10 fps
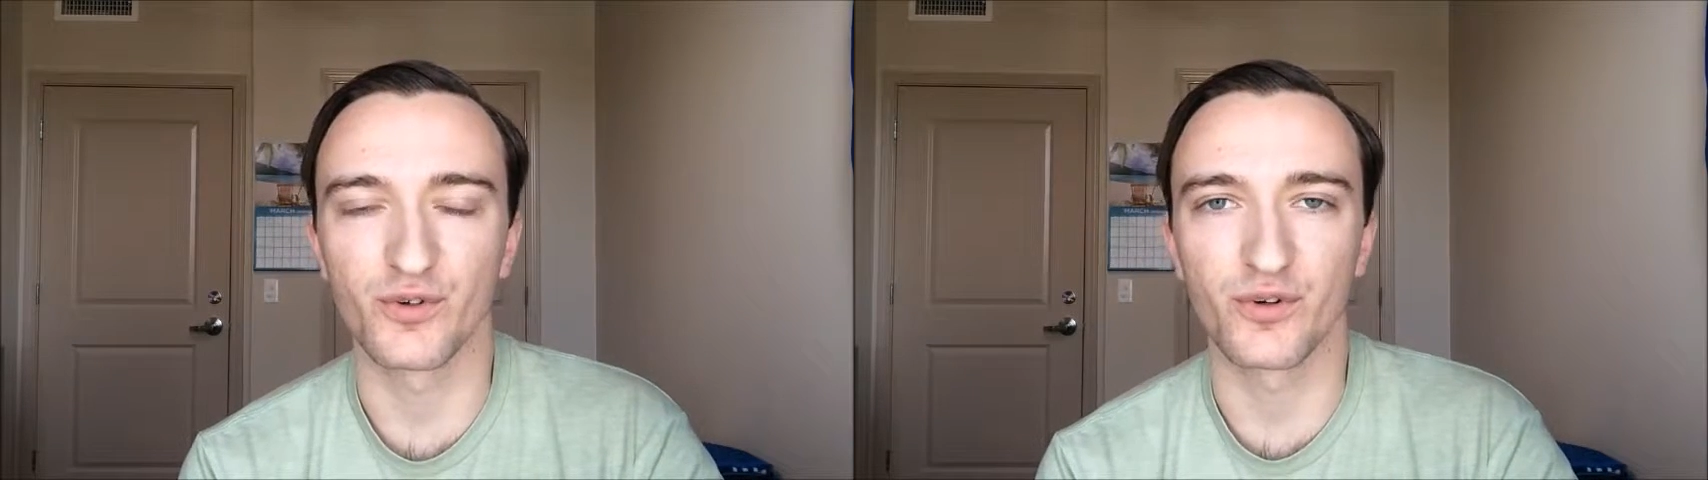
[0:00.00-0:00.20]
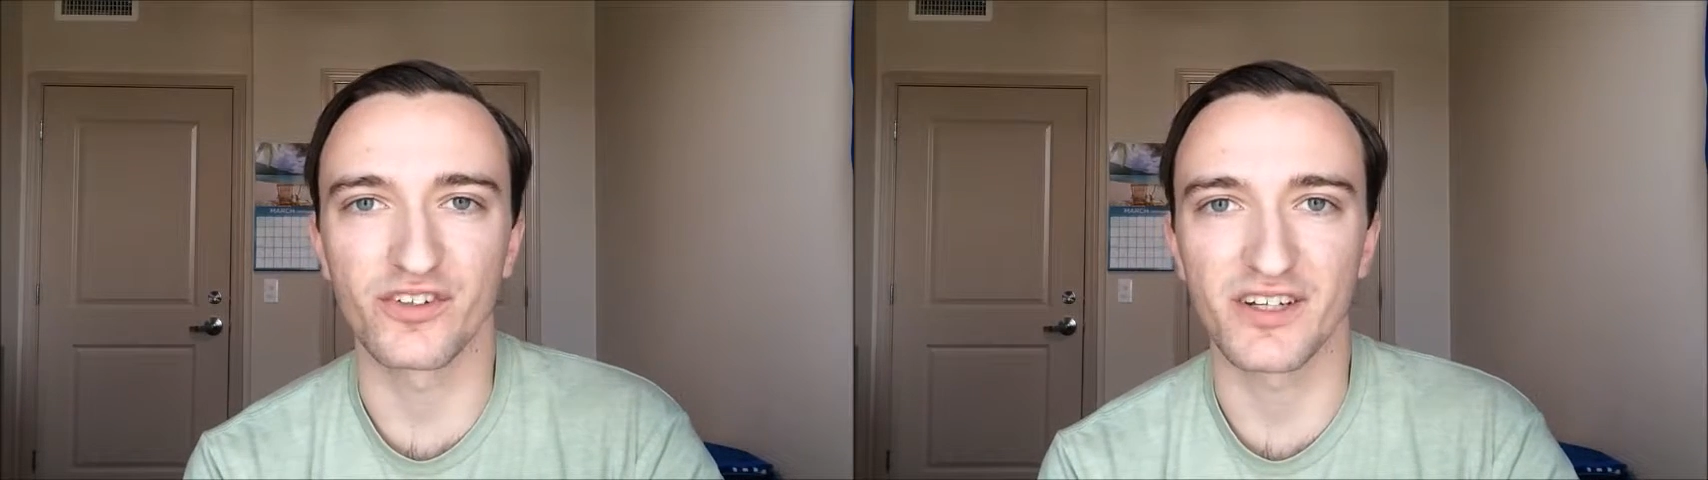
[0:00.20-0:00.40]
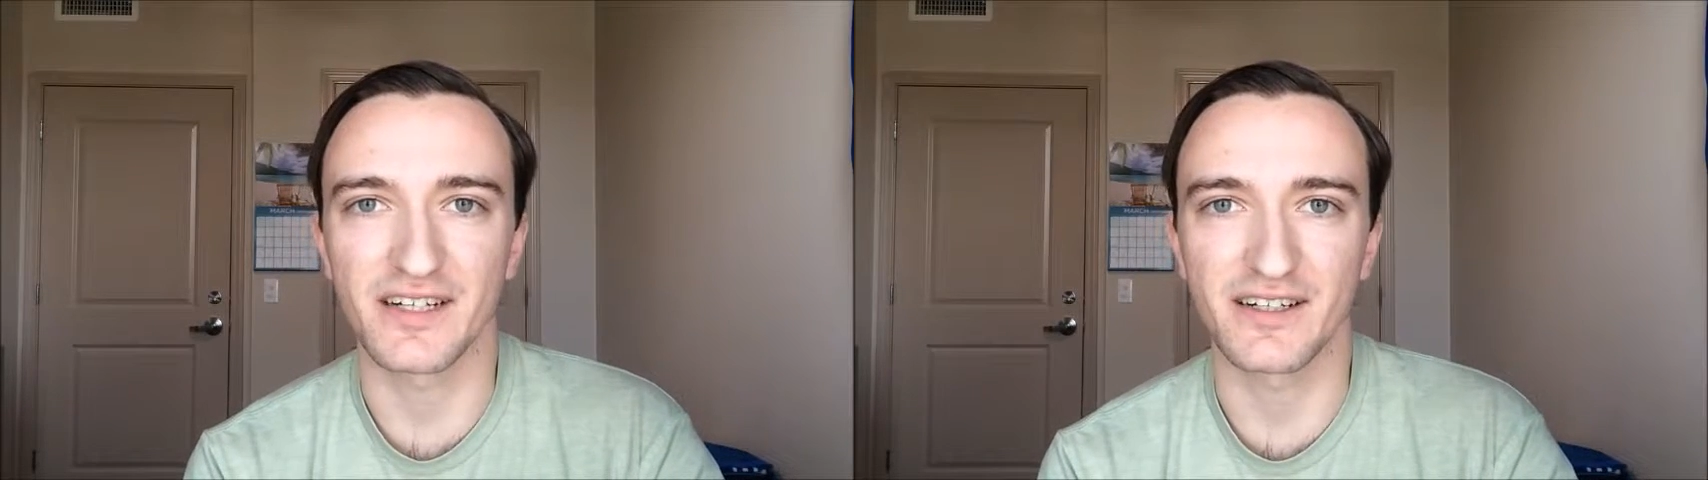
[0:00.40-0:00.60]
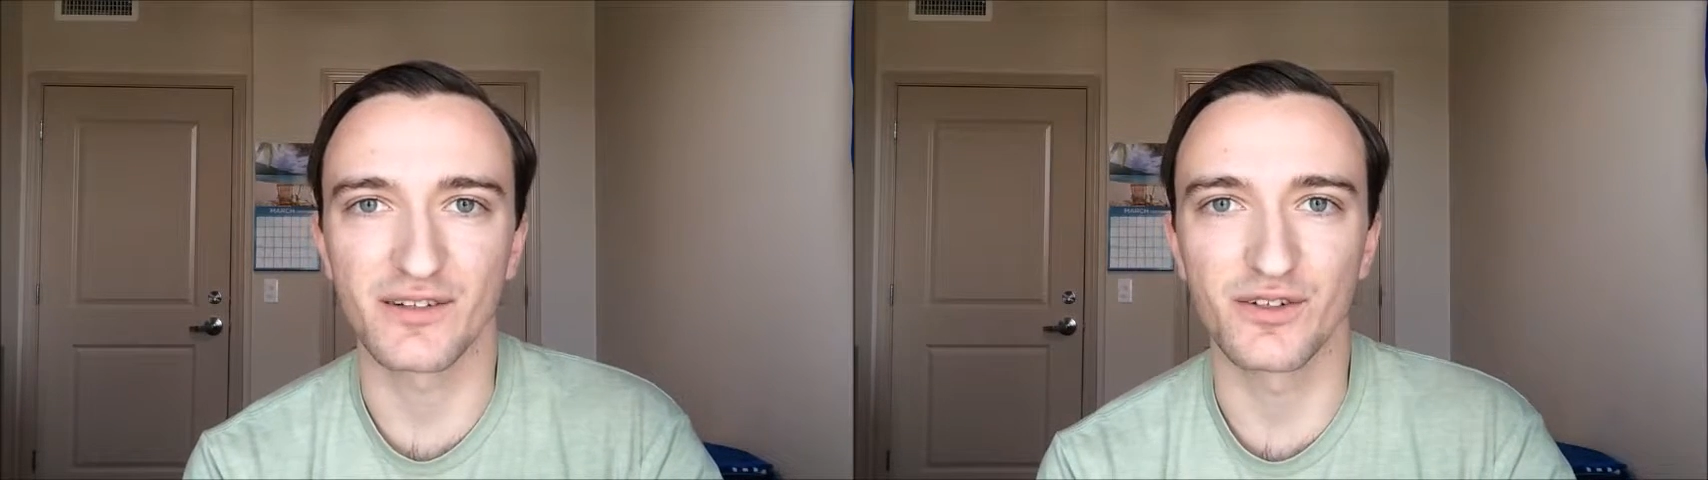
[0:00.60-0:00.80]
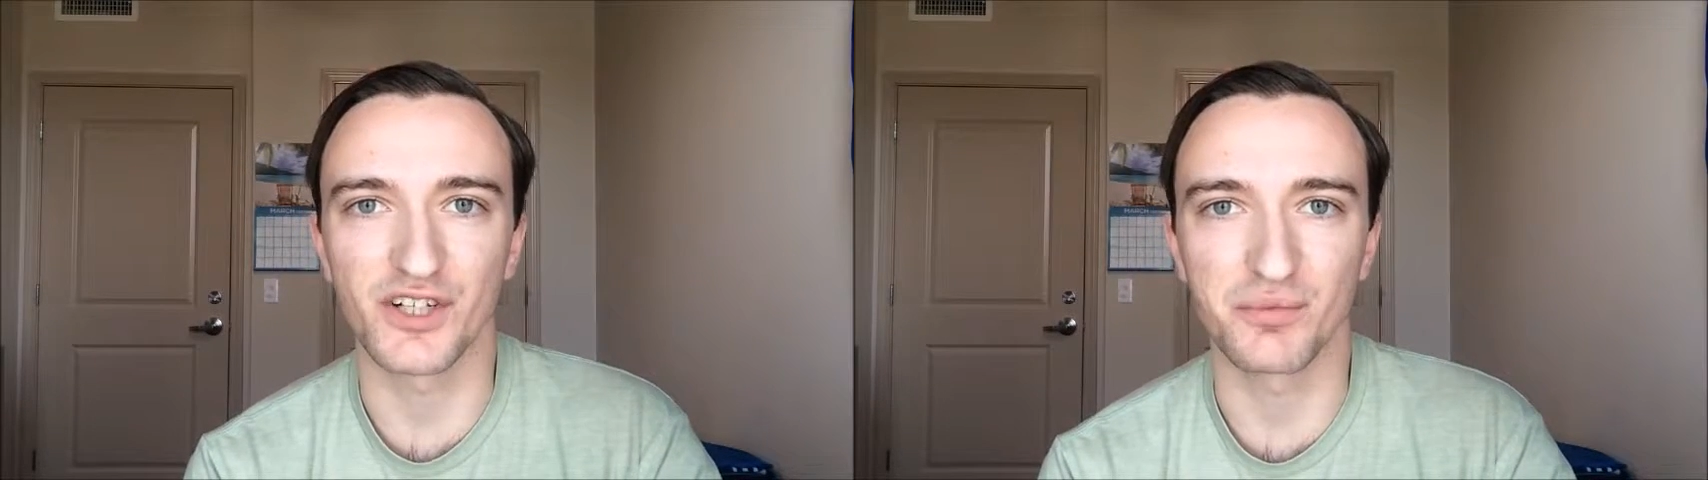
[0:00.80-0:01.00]
so it wasn't like I
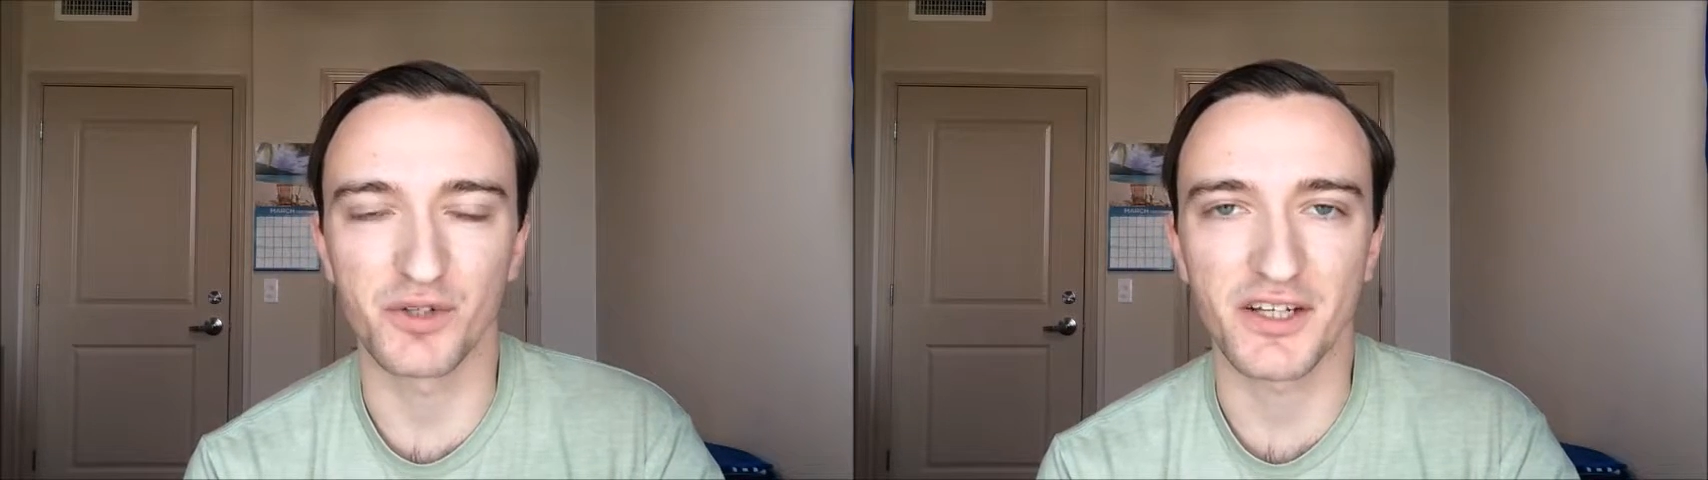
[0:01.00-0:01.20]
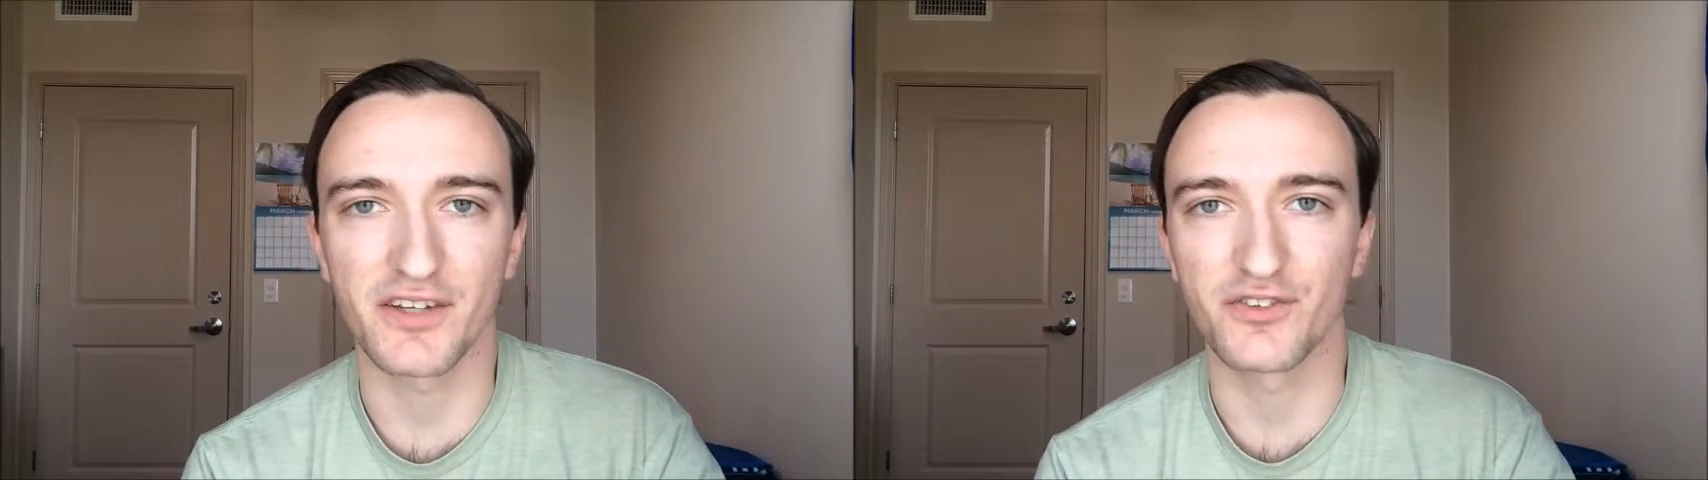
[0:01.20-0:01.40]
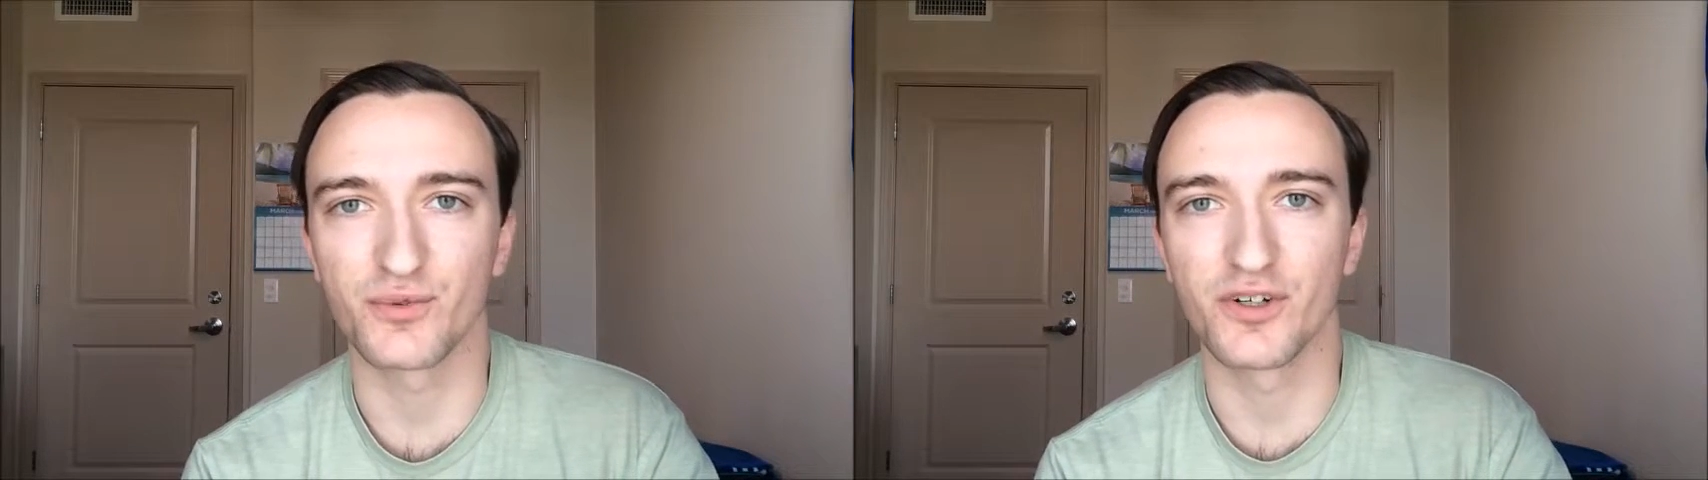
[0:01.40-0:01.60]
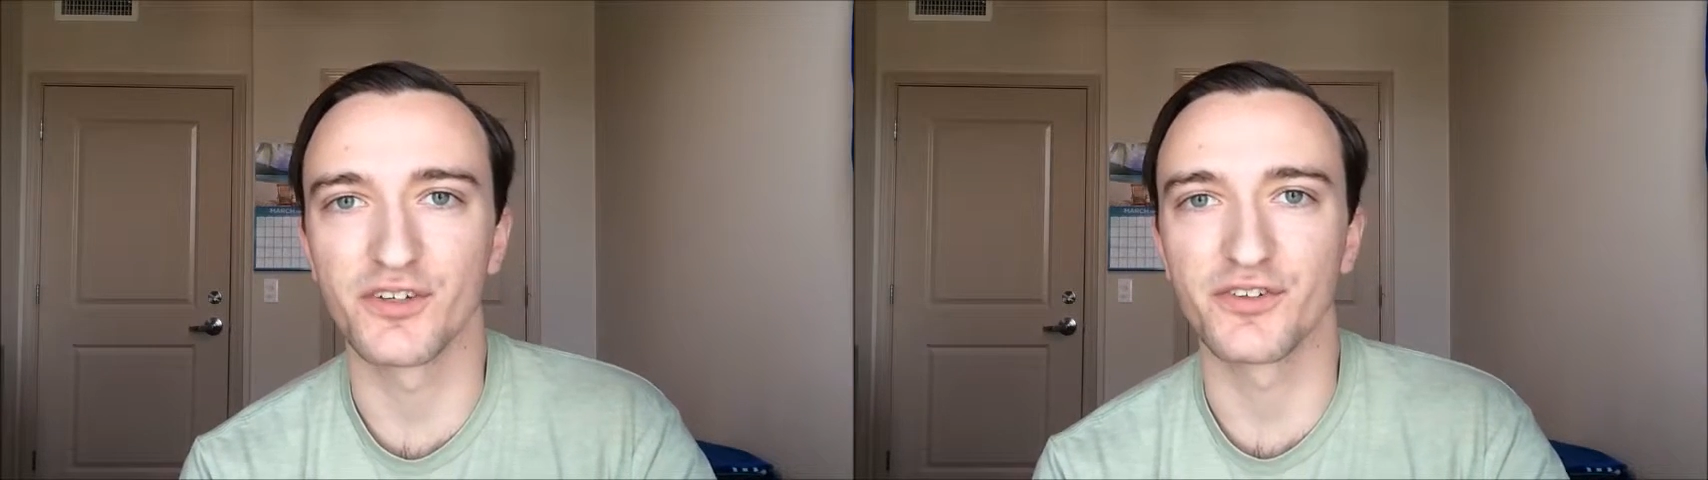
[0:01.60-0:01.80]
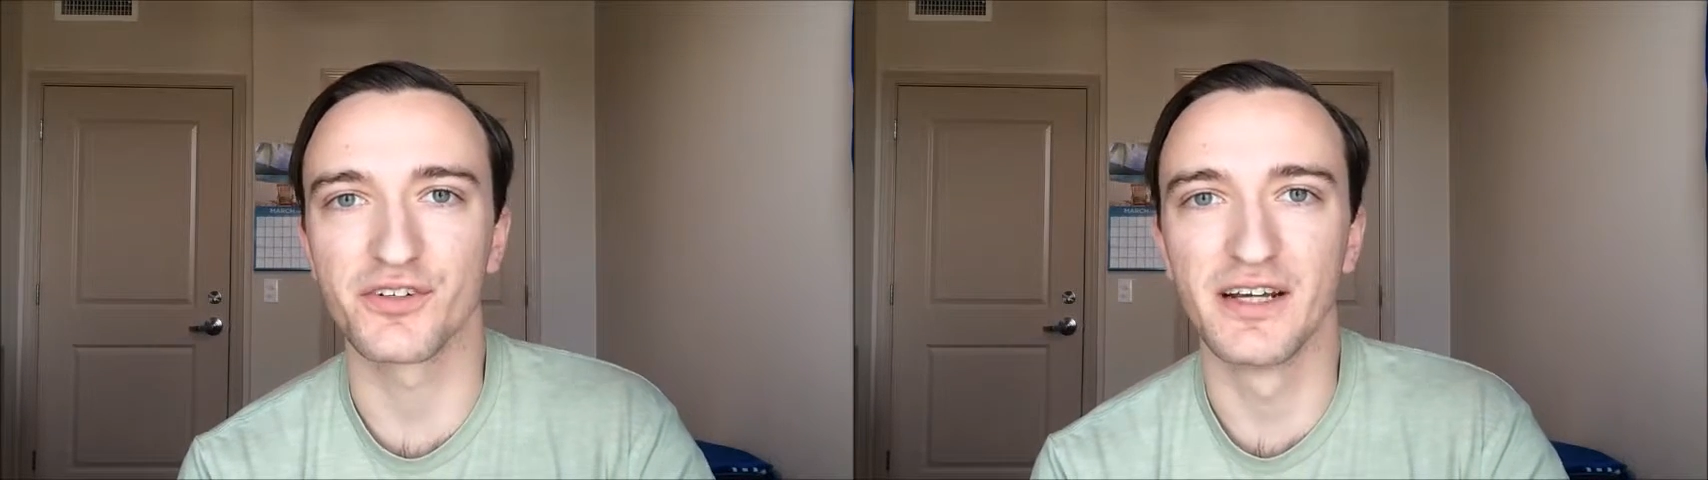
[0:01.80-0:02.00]
could look up what cancer
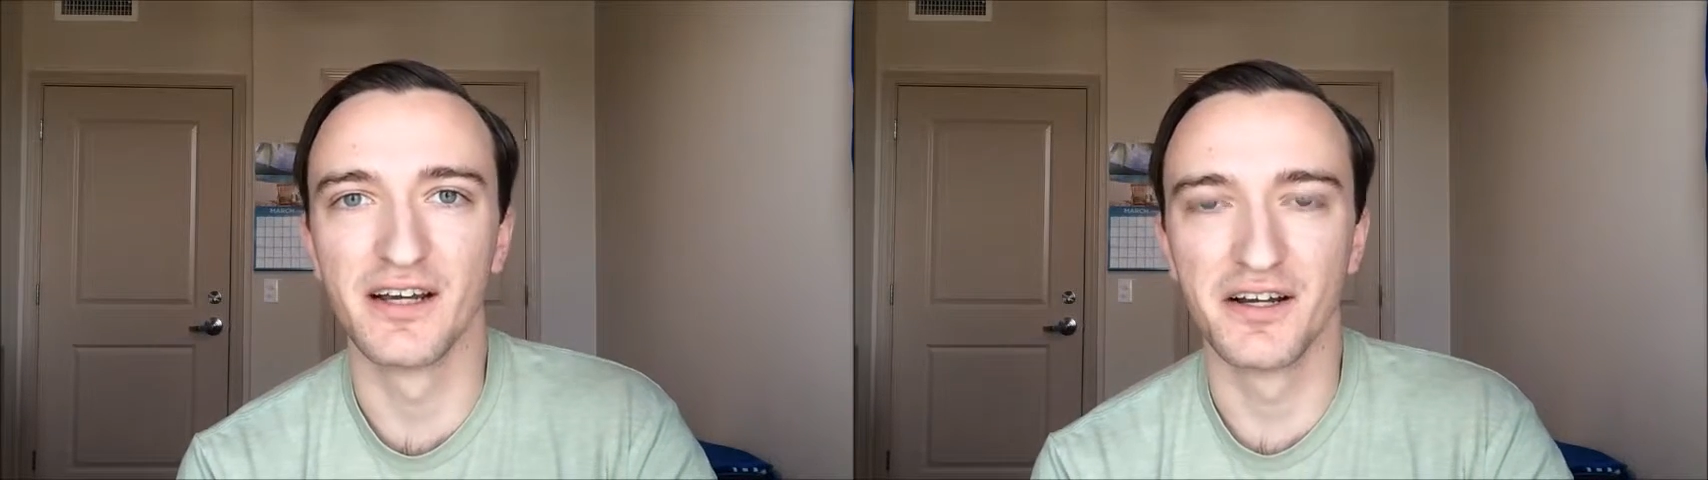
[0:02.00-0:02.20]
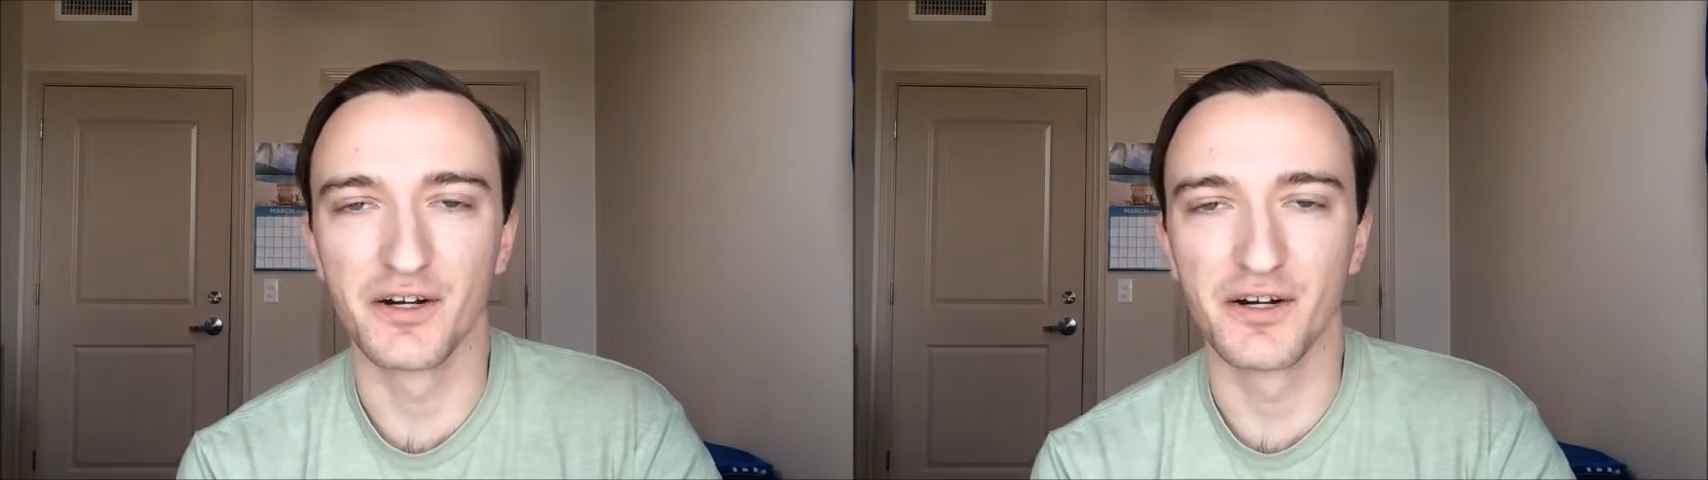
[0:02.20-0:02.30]
was and